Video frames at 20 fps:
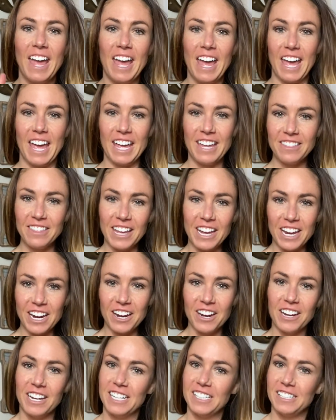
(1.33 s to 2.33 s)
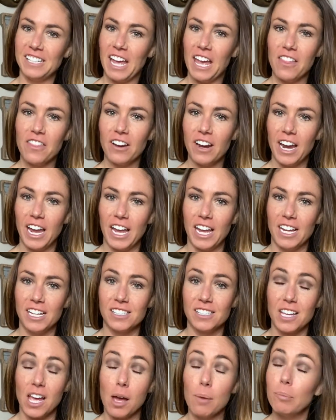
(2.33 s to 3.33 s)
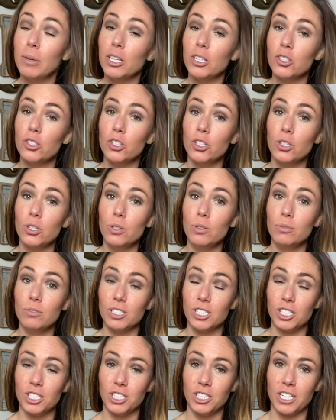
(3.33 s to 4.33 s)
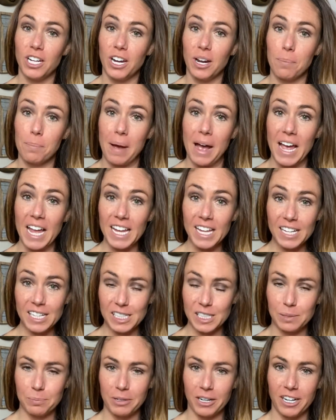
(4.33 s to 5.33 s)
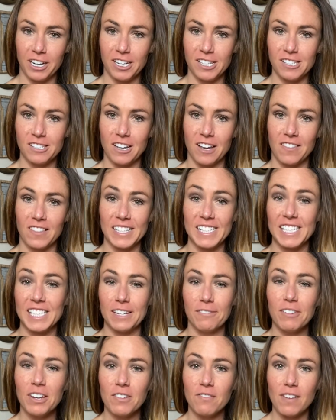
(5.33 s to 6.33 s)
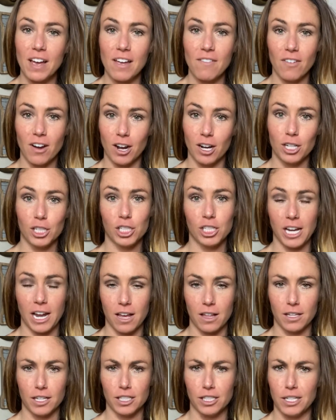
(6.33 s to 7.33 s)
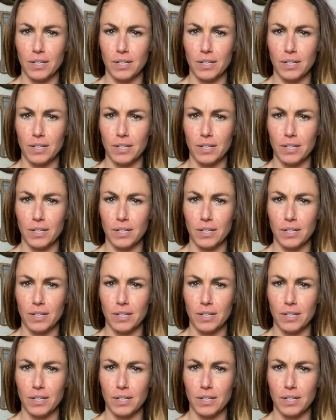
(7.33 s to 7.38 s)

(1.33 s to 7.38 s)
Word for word: Hey there, it's Heather Hakes coming to you to share my experience on the 75 Hard Challenge.